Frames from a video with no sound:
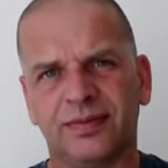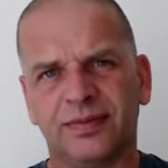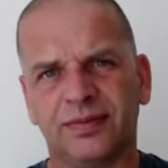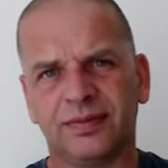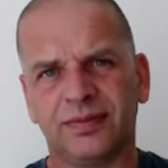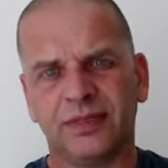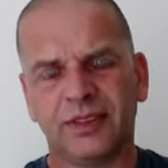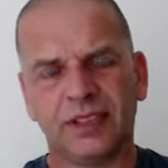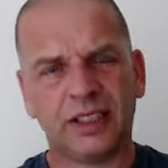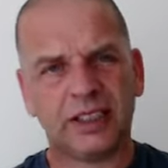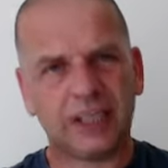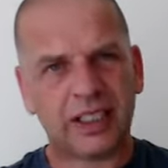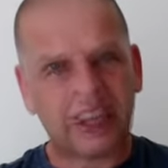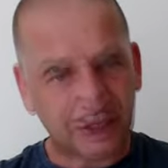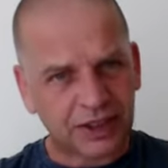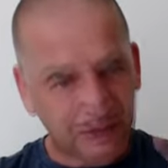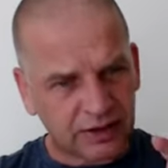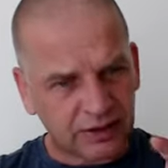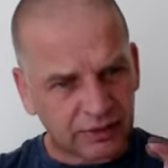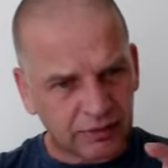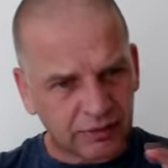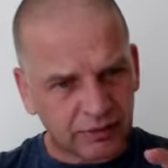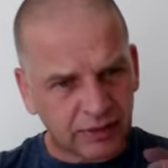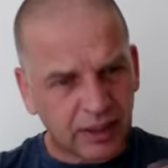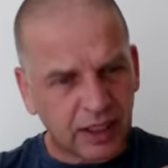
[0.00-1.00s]
And that's the
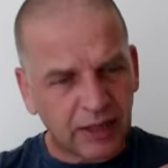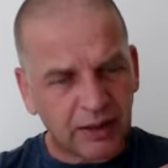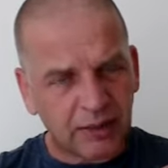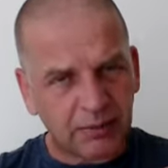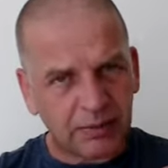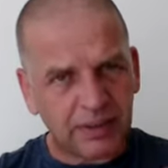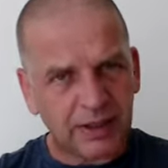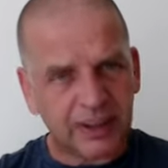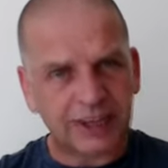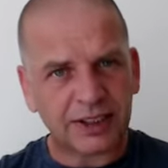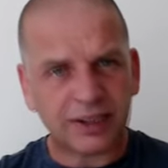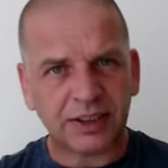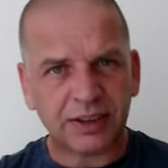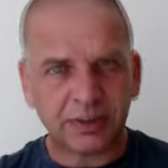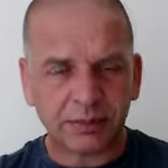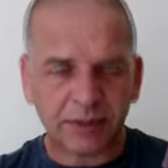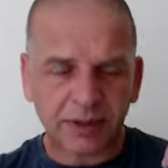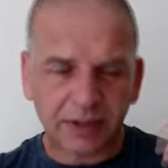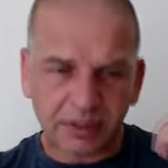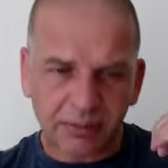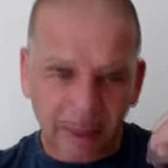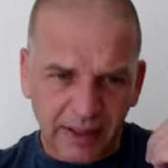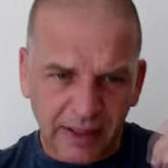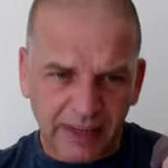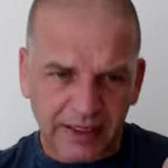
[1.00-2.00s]
right place to be
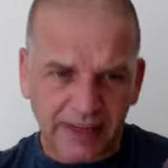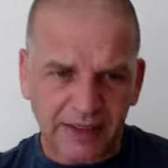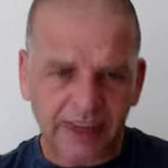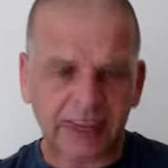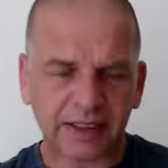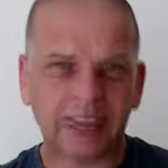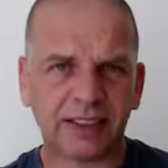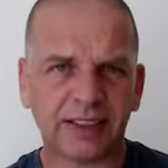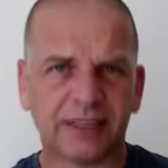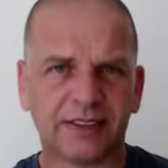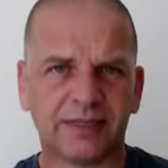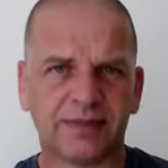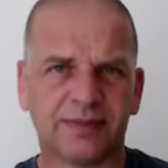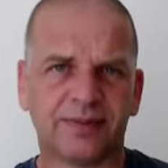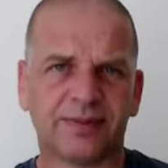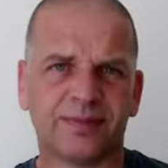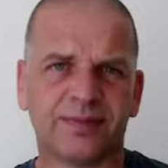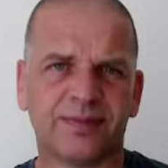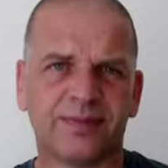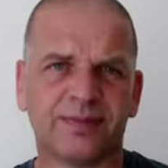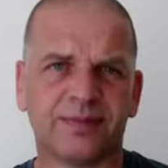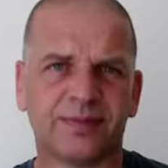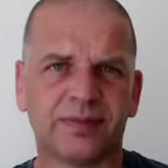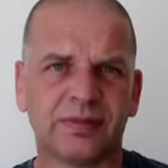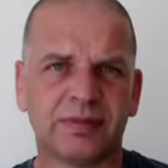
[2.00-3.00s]
mentally,
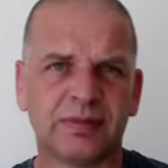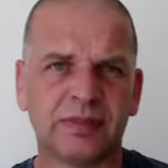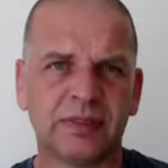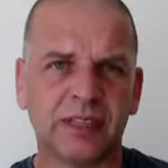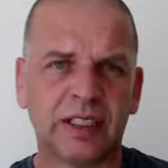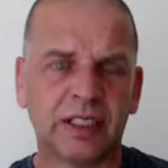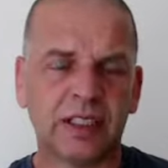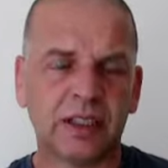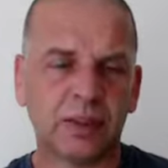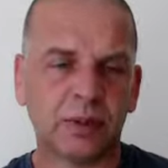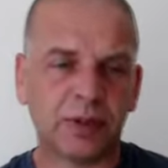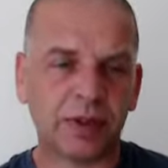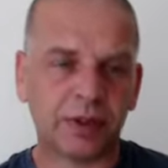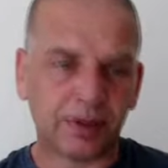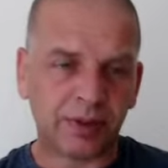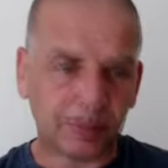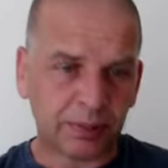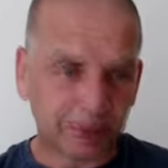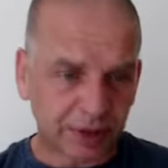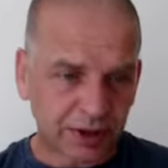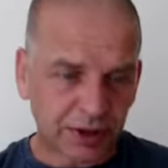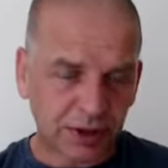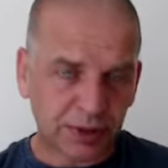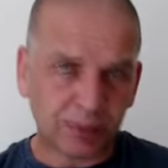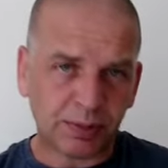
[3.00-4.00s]
whether it be
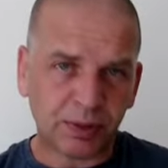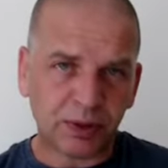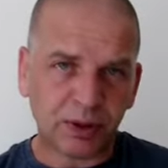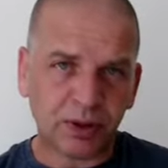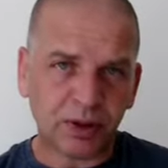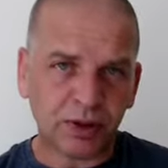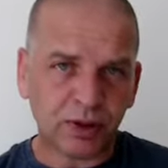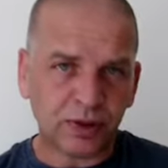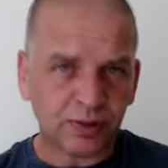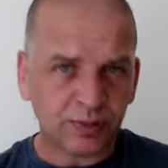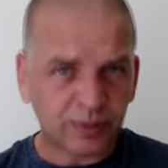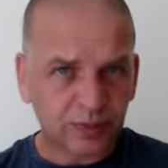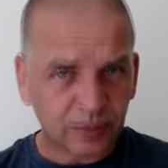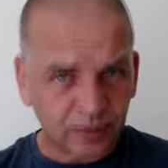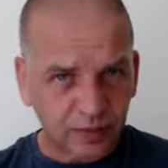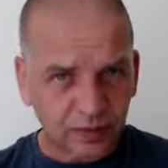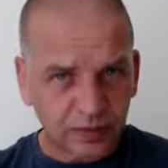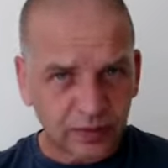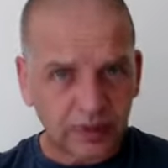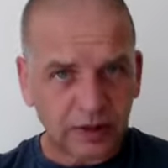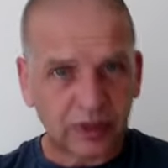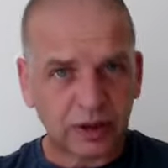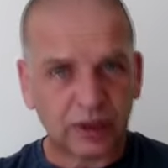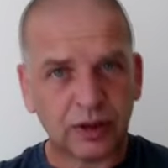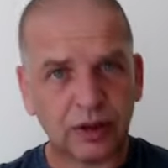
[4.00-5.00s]
sport
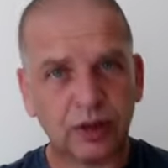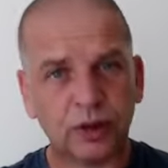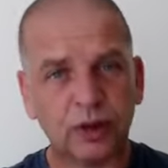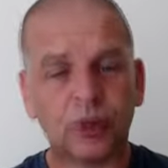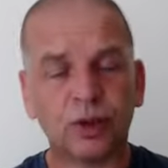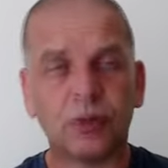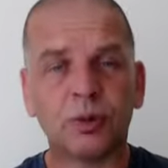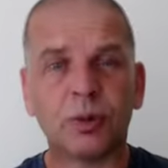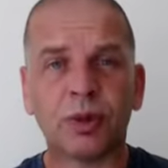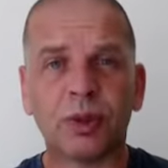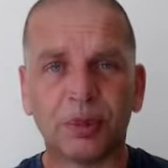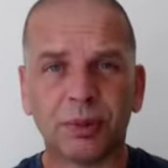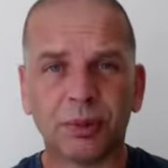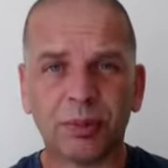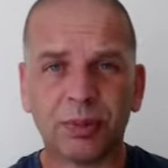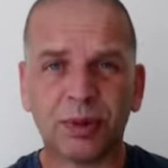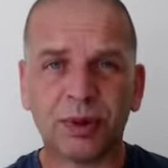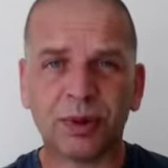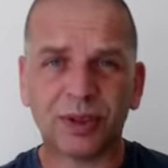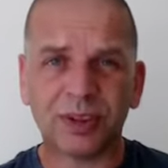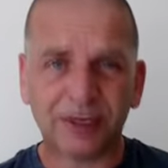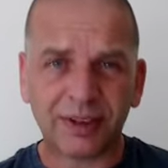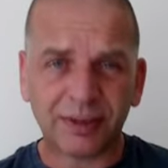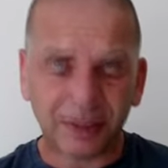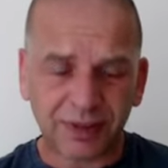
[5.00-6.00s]
or, more
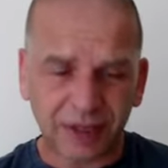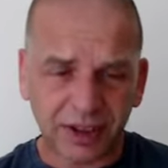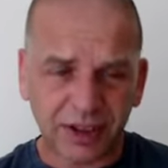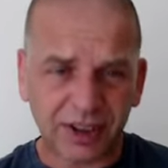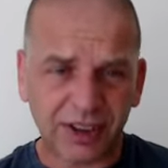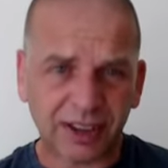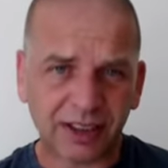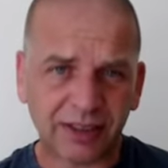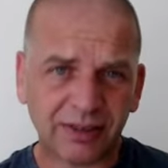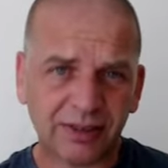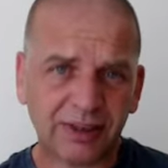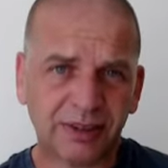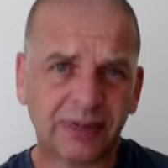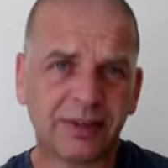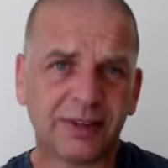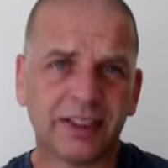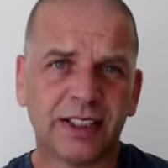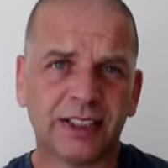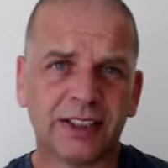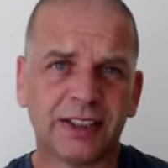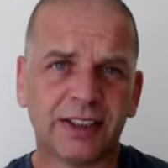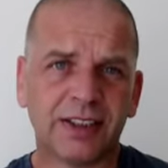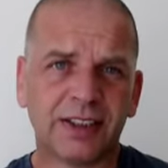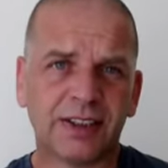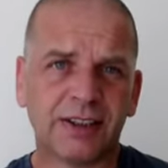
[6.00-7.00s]
importantly, for
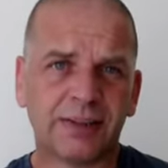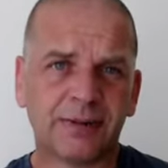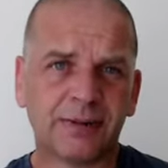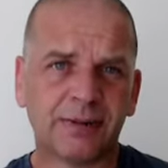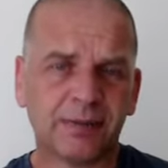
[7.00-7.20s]
self-defense.